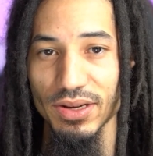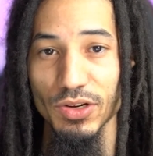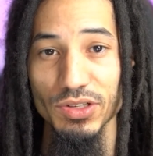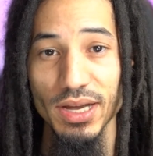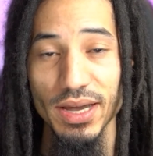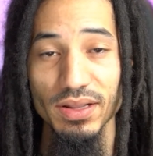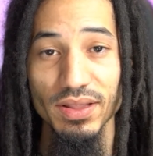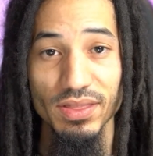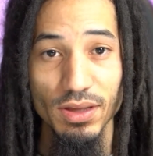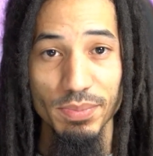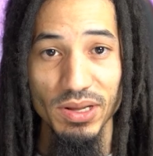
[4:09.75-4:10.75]
Your title and
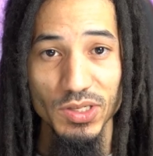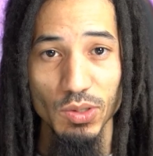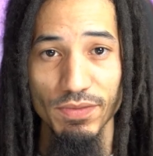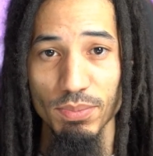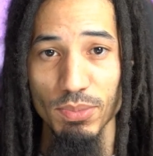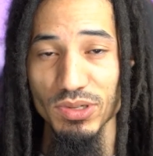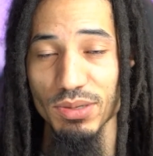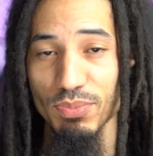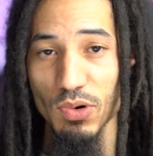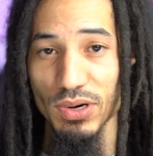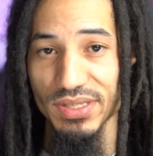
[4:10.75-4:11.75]
thumbnails are of the most
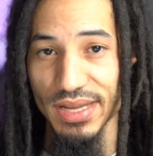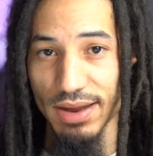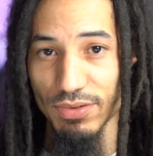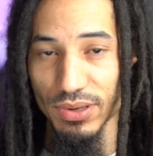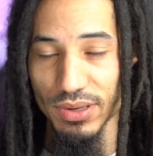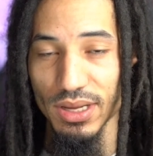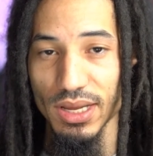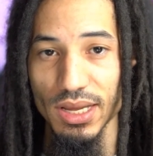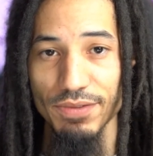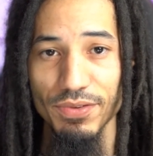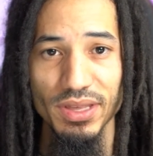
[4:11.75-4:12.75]
importance ever.
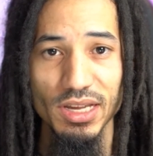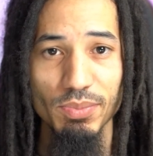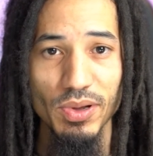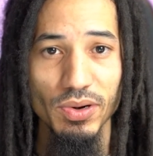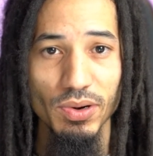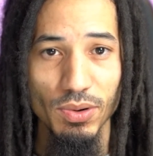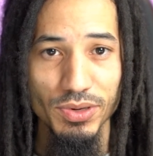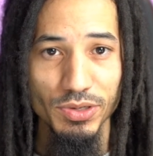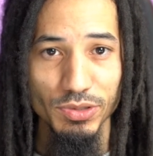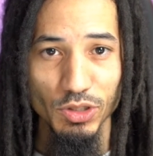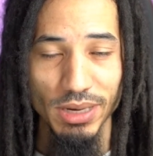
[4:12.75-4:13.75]
If you think about your own
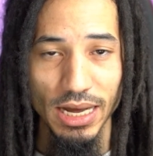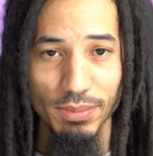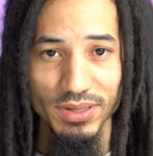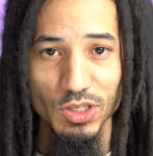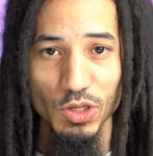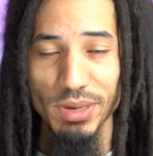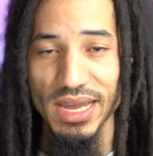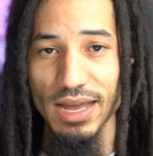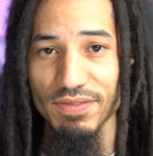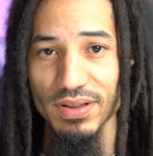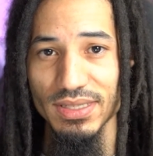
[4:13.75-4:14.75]
YouTube habits, you may
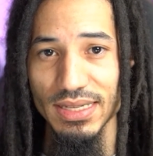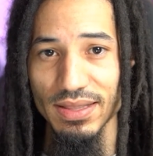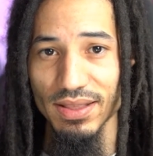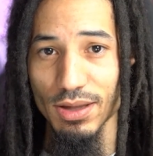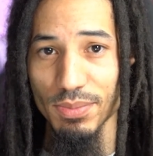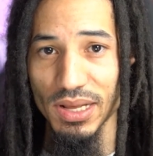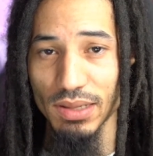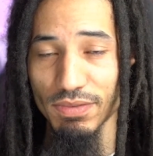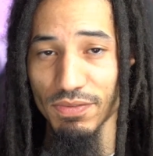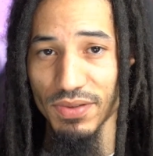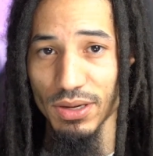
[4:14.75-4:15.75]
have to see the thumbnail
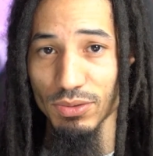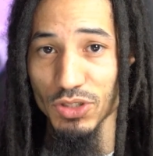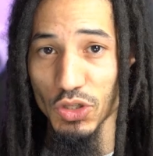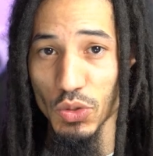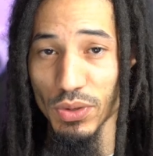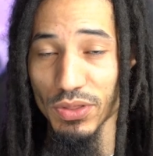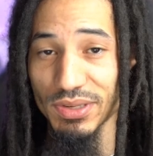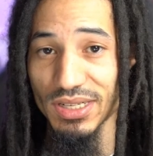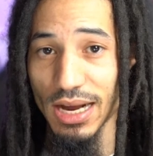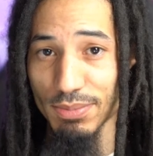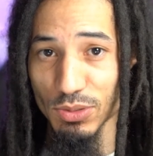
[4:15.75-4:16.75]
of a video 2 or 3
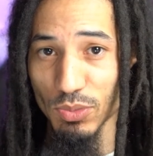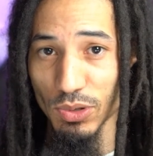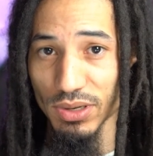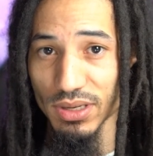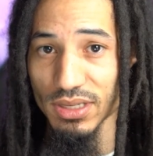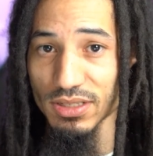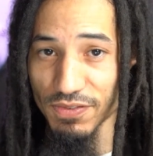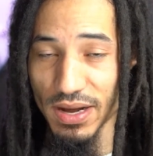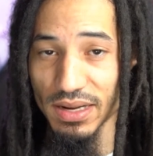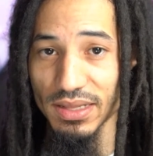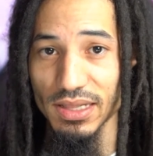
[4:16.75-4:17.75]
times or more to
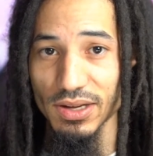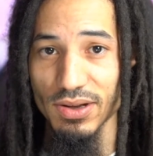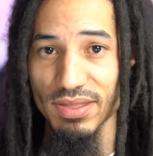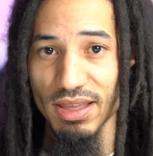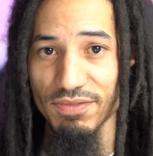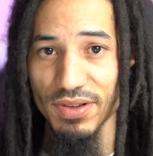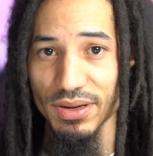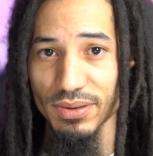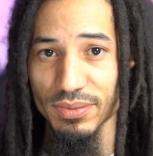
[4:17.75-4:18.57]
finally click on that video.